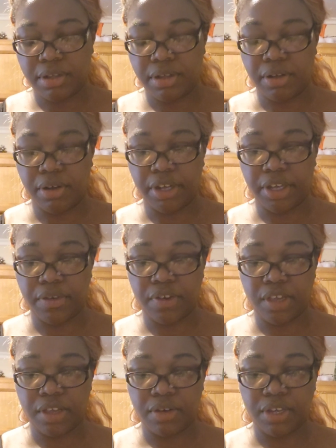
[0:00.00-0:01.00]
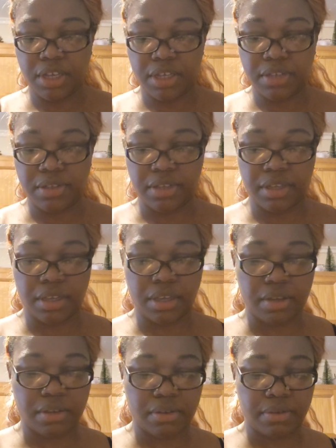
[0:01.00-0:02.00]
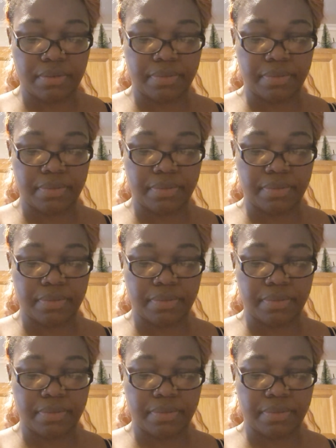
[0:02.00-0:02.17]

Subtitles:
Our cutie is sick, y'all.